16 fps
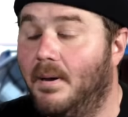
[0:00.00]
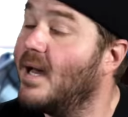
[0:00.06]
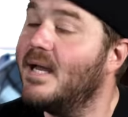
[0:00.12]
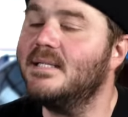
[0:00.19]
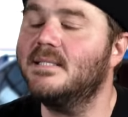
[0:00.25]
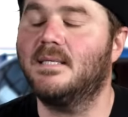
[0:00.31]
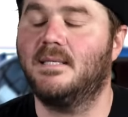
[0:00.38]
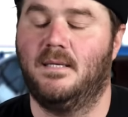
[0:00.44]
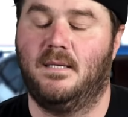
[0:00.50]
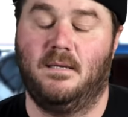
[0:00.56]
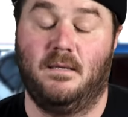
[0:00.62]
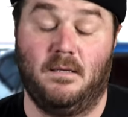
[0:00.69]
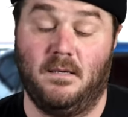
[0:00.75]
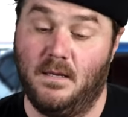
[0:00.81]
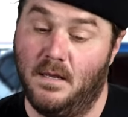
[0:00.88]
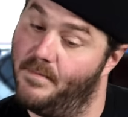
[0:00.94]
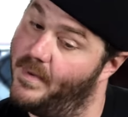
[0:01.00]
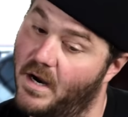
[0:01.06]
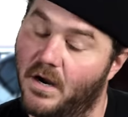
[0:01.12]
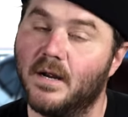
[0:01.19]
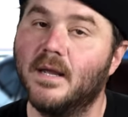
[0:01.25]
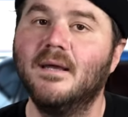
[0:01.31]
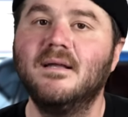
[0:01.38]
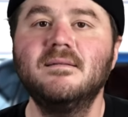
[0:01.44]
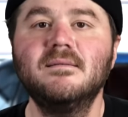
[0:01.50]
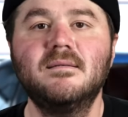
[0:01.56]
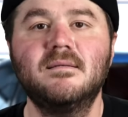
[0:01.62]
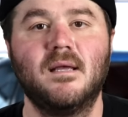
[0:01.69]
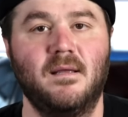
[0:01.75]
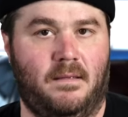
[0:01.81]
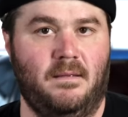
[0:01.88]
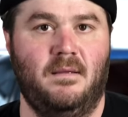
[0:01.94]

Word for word: But Americans